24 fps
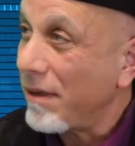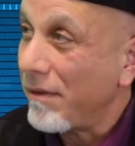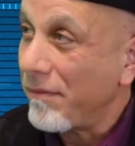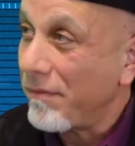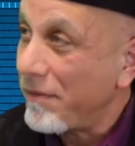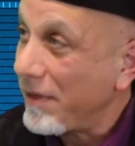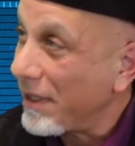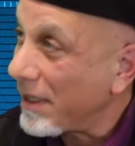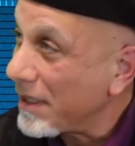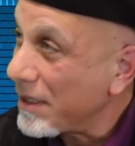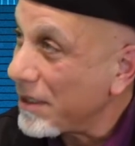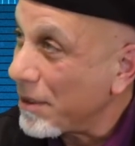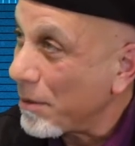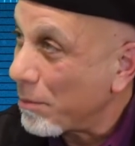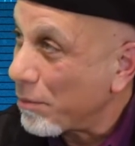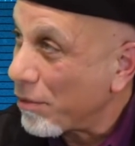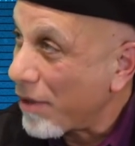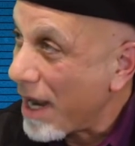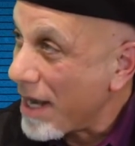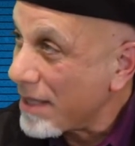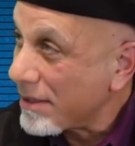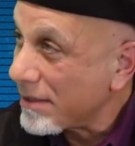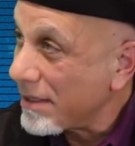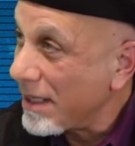I'm feeling
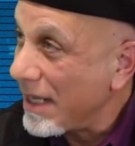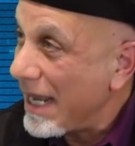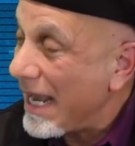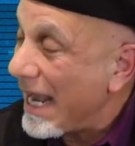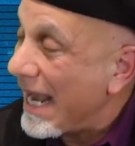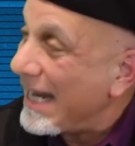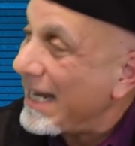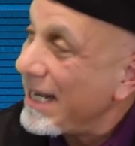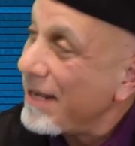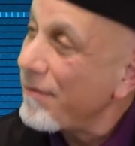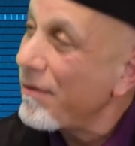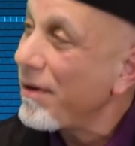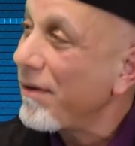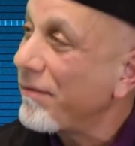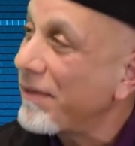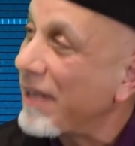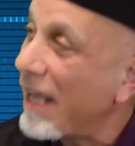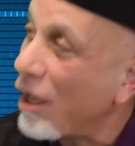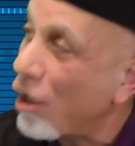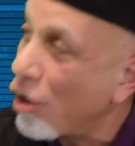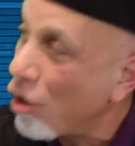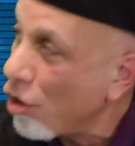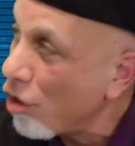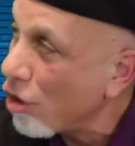depressed. And even if
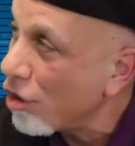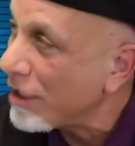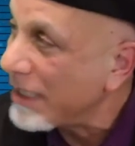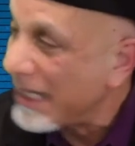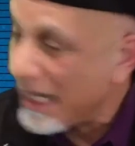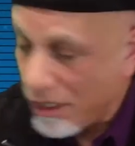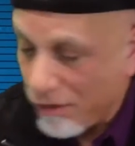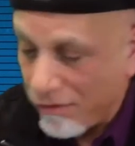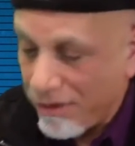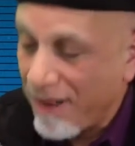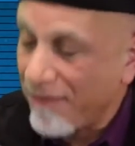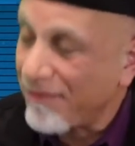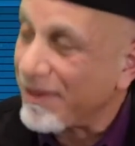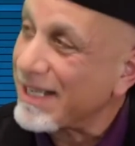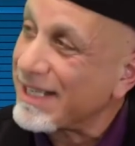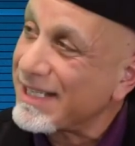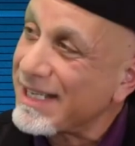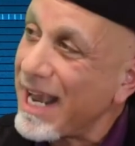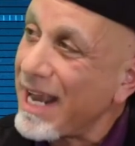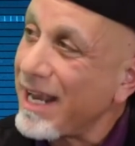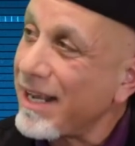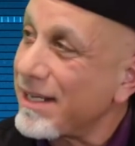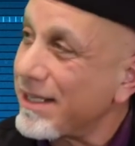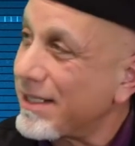they could, they don't have the
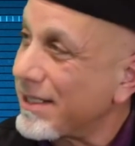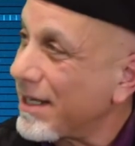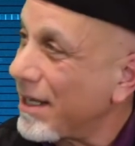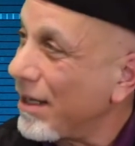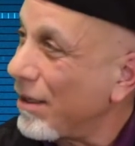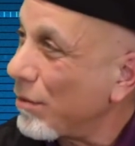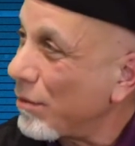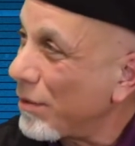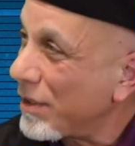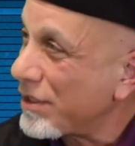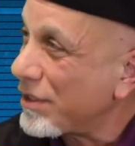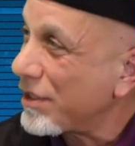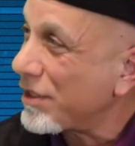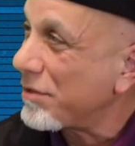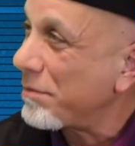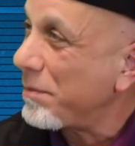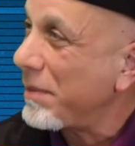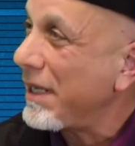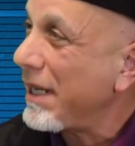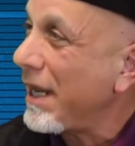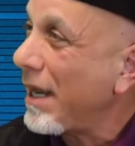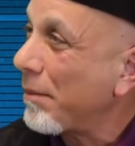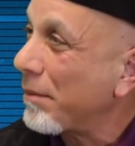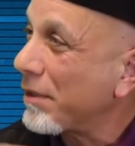second skill, which is
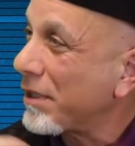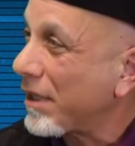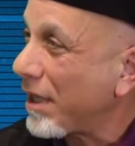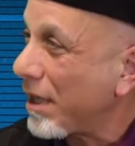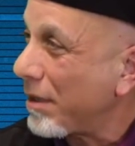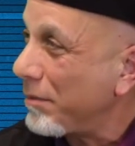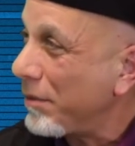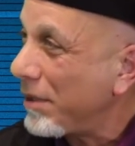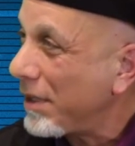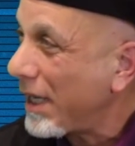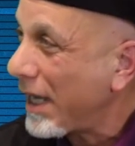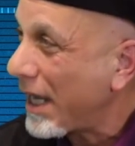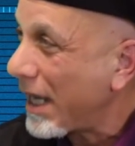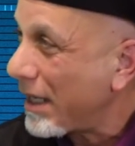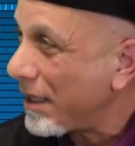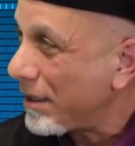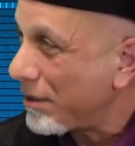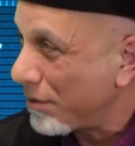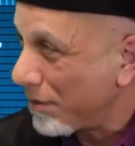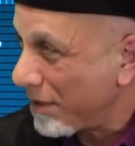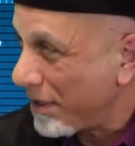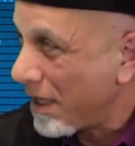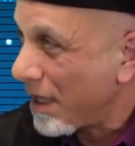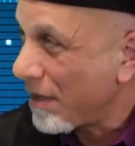being able to communicate it
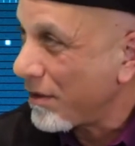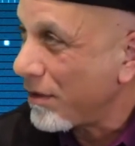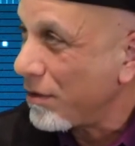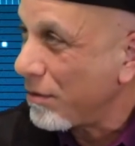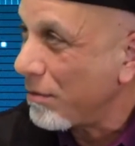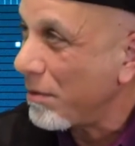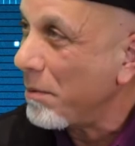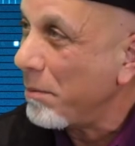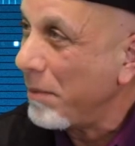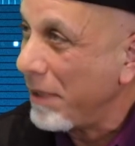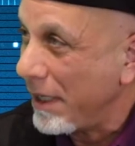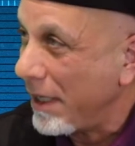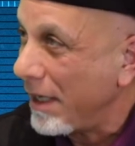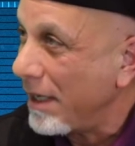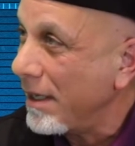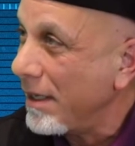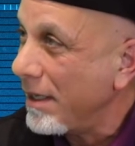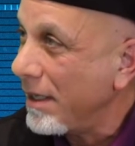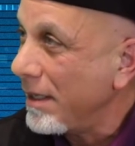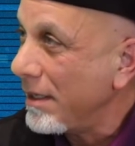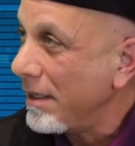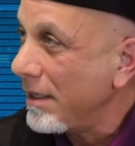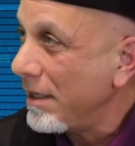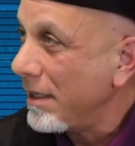to another human being.
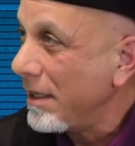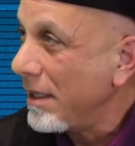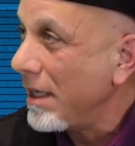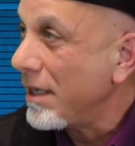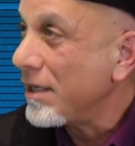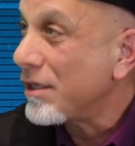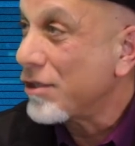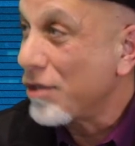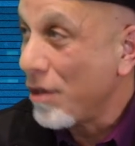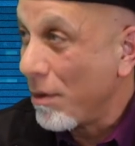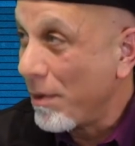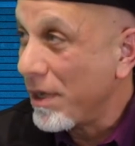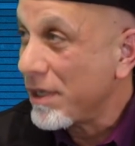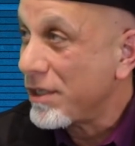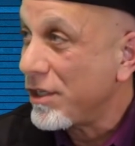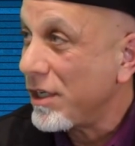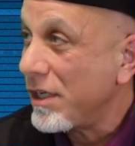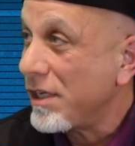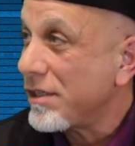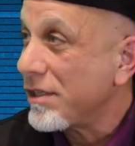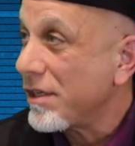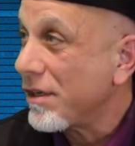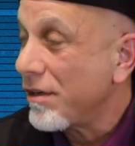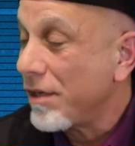It's so much
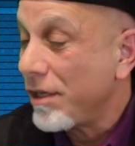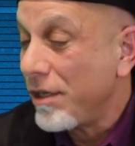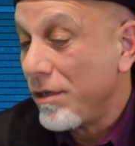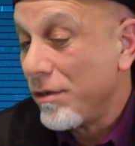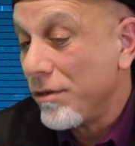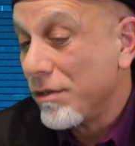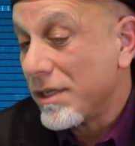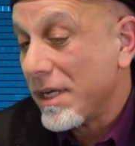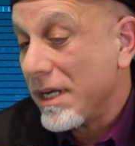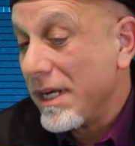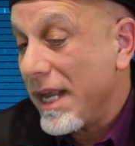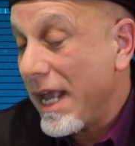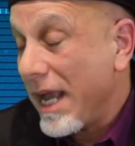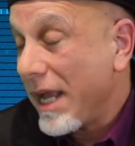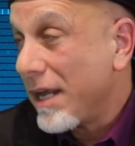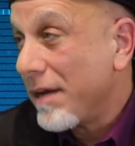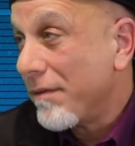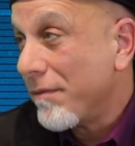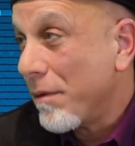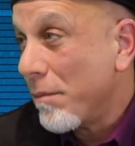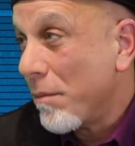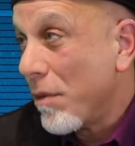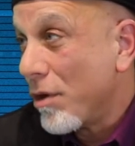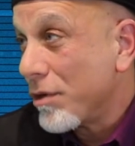easier to use a
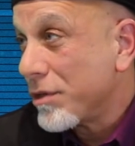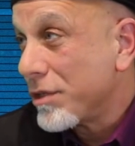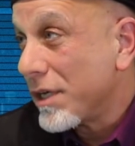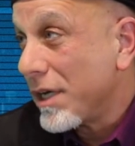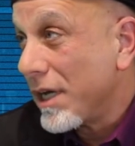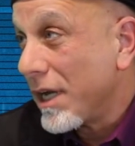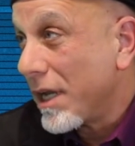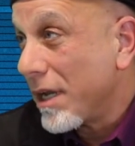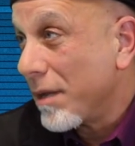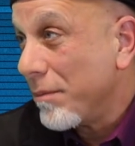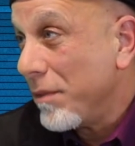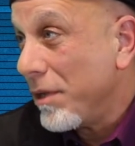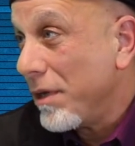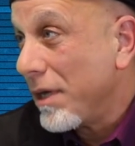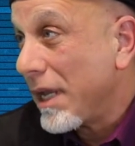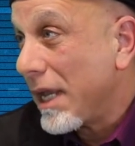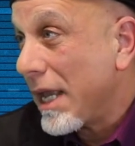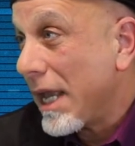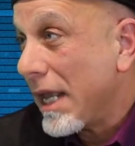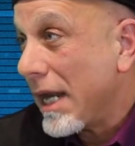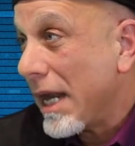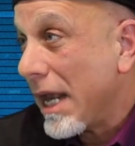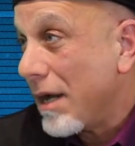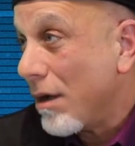negative emotion and
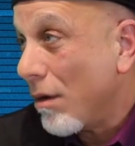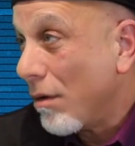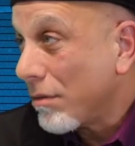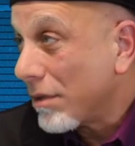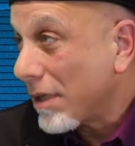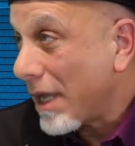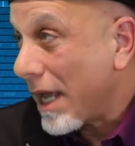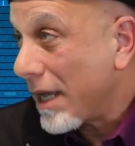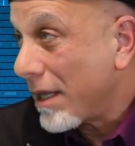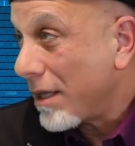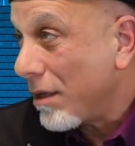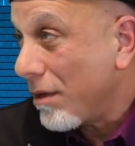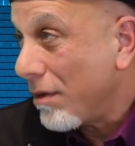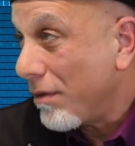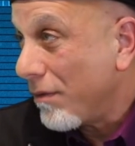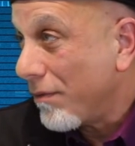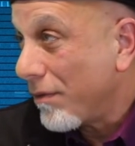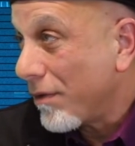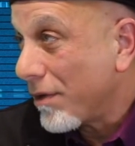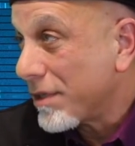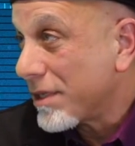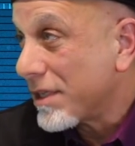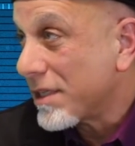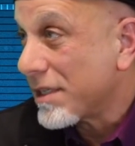communicate, I don't like you,
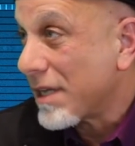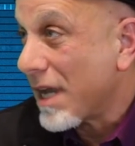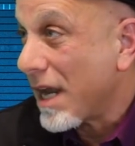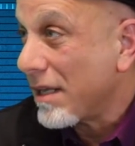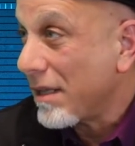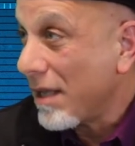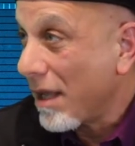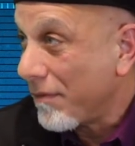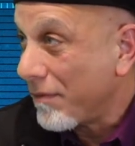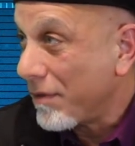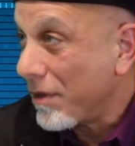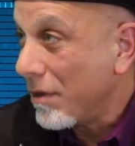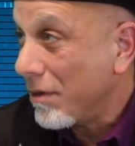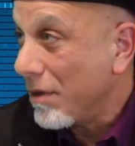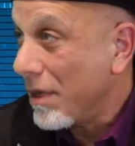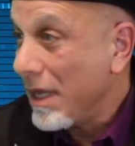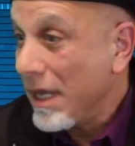versus I love you.